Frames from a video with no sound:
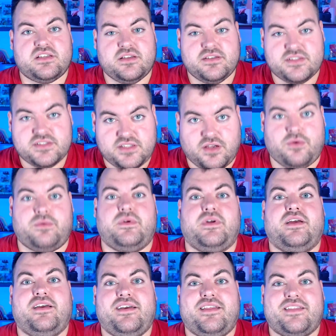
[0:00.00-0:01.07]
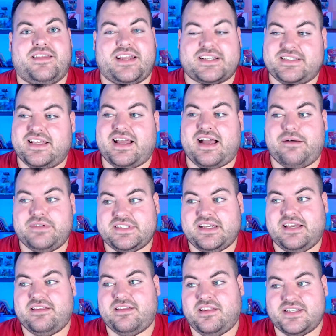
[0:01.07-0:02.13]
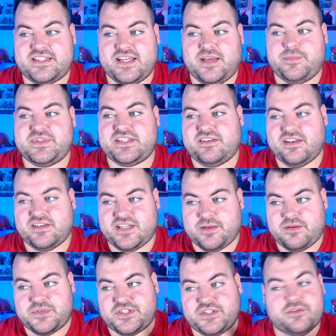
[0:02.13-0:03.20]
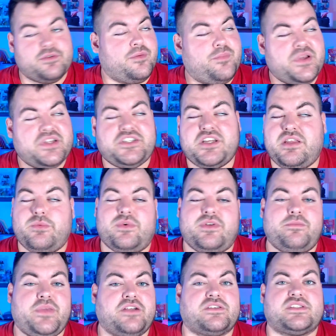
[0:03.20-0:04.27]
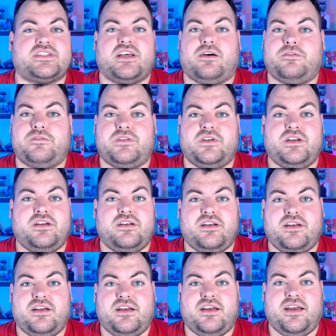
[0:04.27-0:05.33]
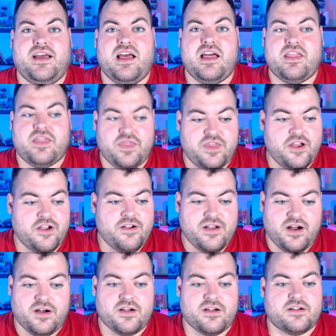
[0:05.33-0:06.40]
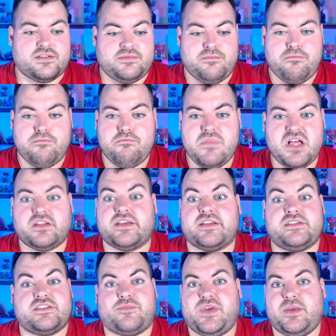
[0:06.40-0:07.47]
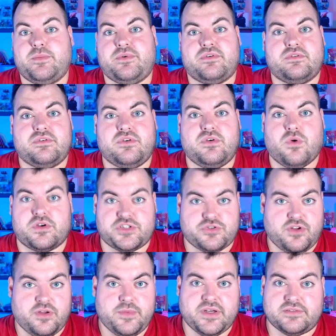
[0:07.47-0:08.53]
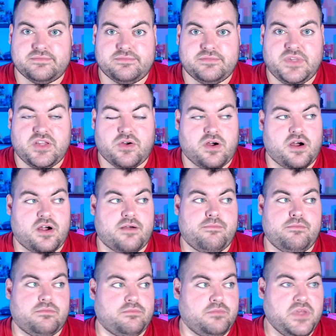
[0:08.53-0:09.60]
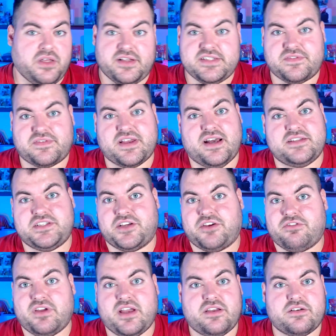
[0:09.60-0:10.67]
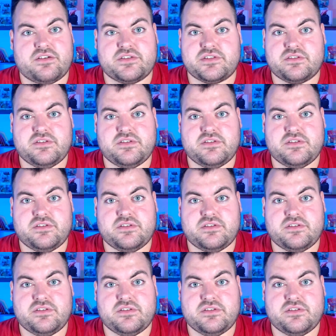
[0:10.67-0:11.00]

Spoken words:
So, the next thing I would say in the tips, tip number 2, be genuine, be yourself. There are millions of people who are streaming. There are millions of content creators.